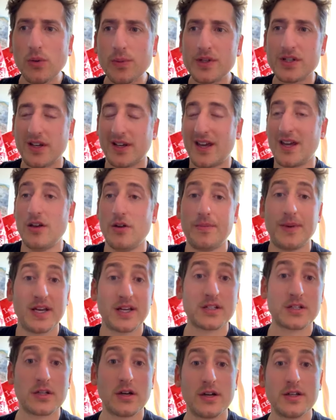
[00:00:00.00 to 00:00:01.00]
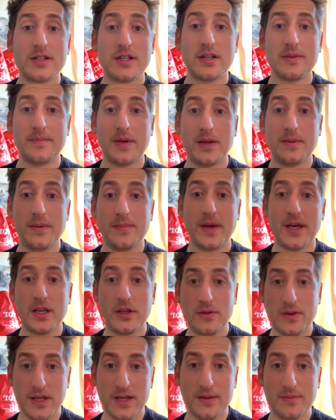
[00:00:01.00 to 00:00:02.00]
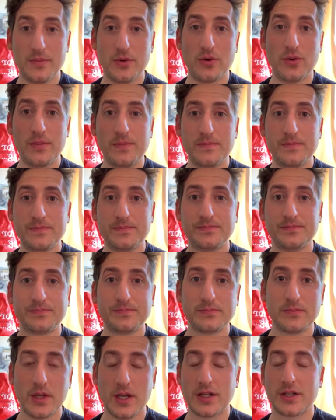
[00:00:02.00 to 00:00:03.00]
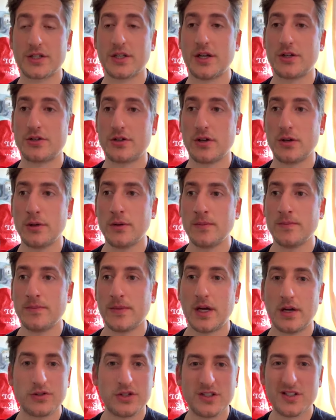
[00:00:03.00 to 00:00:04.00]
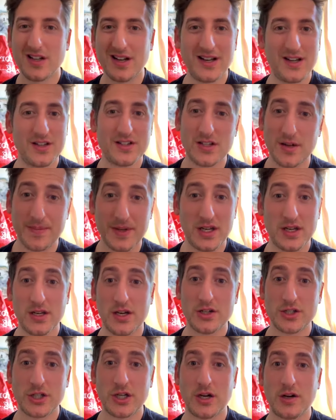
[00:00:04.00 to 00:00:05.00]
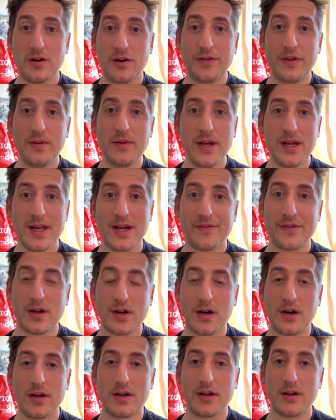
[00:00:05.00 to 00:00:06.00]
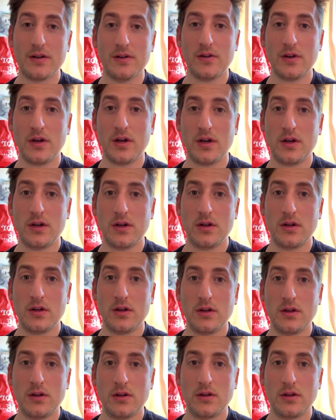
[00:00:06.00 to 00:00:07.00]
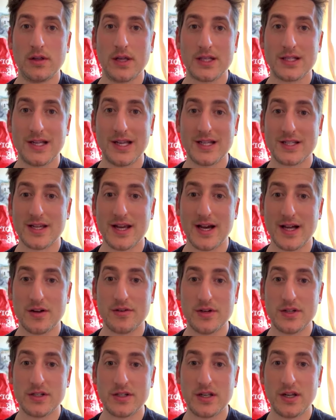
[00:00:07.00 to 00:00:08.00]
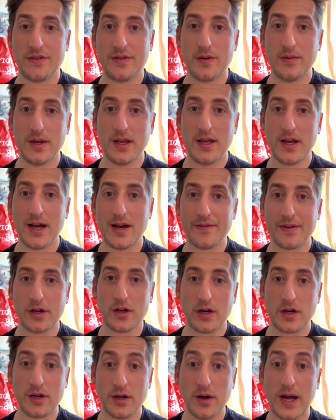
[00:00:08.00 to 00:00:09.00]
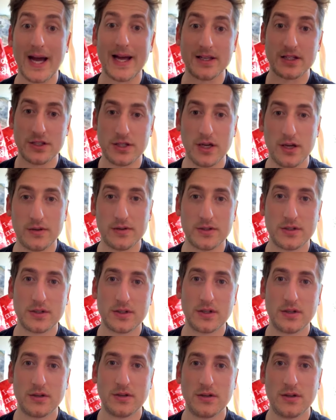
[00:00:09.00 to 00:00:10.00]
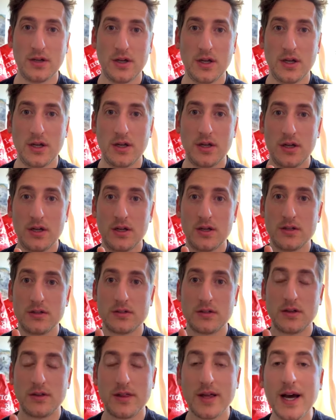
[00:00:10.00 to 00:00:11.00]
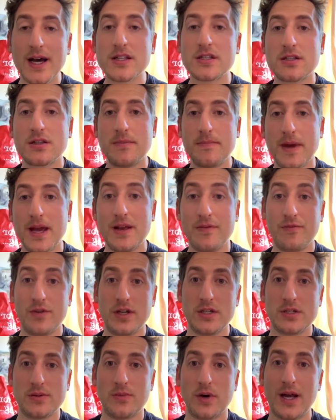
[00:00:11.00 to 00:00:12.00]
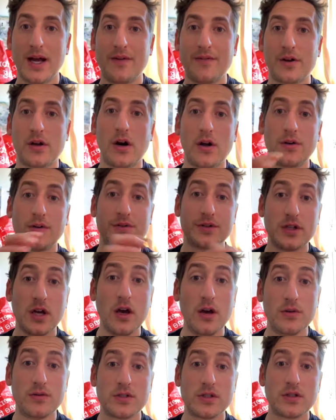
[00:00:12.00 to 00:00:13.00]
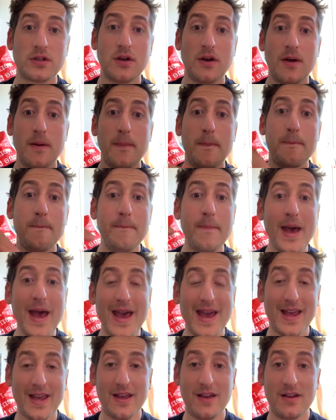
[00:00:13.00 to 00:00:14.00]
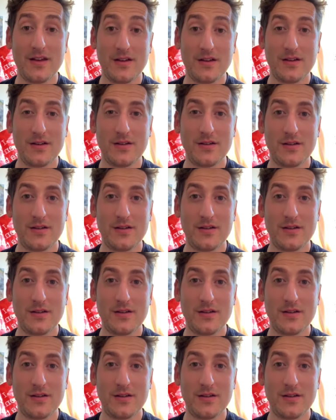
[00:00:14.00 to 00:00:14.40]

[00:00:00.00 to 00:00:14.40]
almost like get you a bit excited, maybe make you eat more, etc. Now, just to clear this up in a nutshell, if you eat an avocado, that's less calories than if you eat avocado and toast. So that's the main reason why avocado on toast may